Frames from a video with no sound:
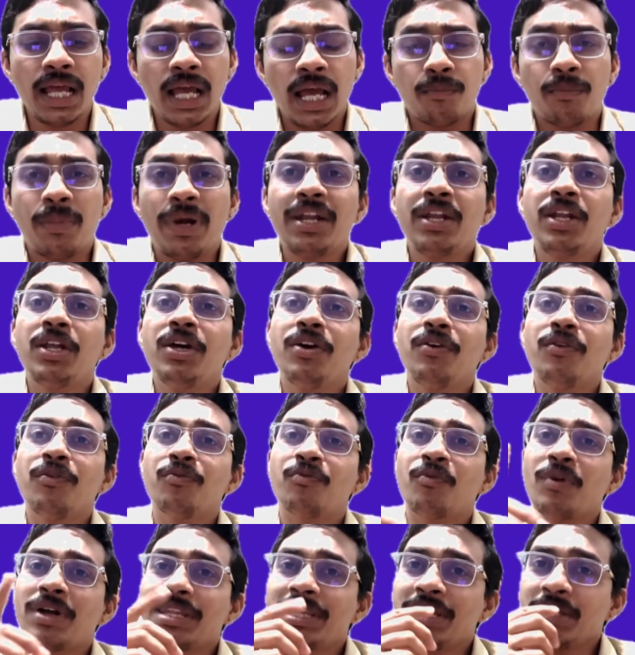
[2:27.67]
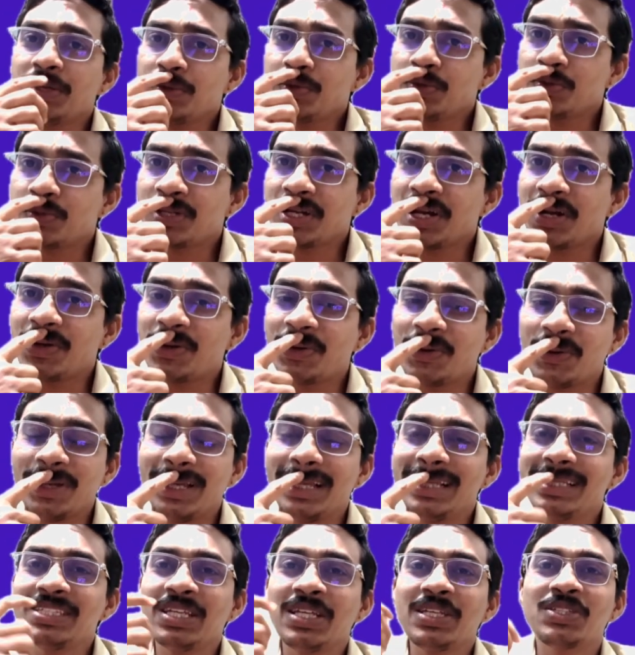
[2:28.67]
But one thing you should not do
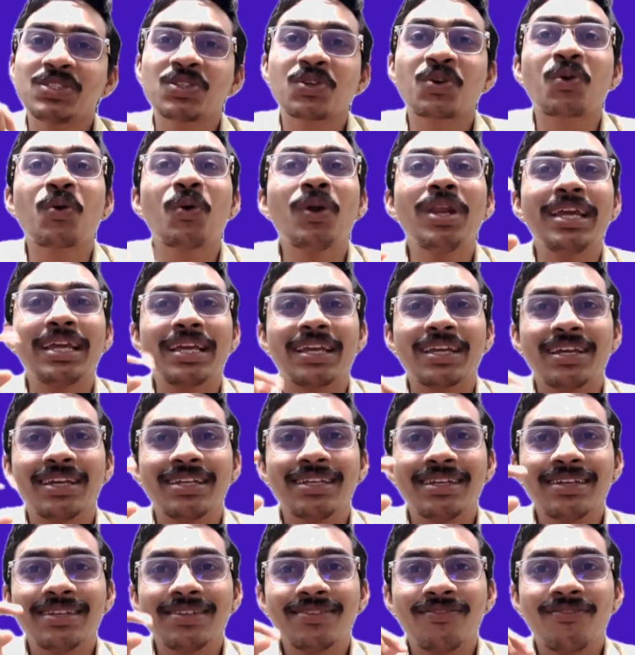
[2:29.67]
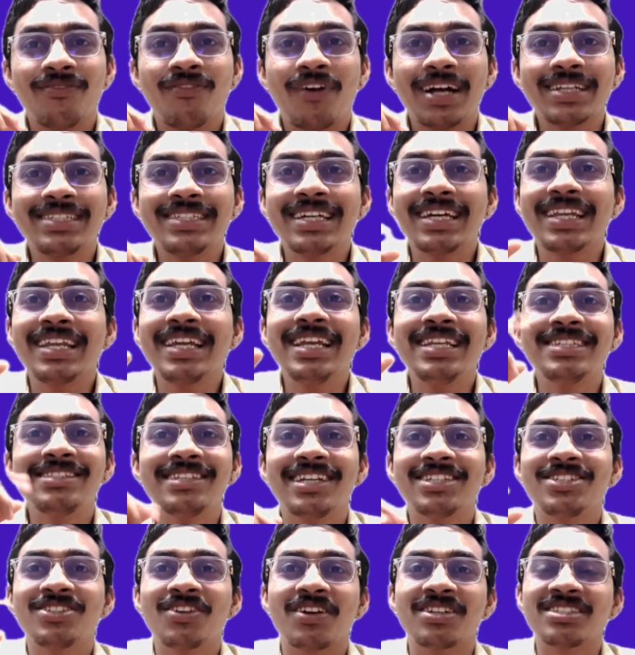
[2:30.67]
is scrolling, watching reels
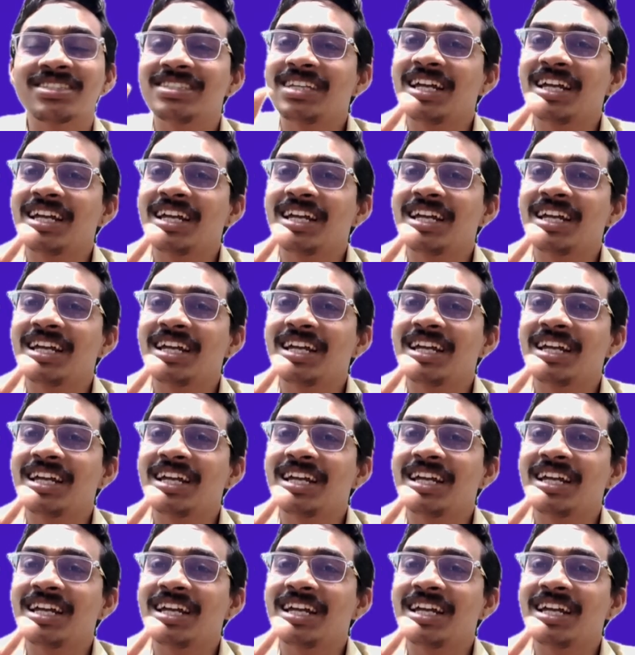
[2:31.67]
and shorts.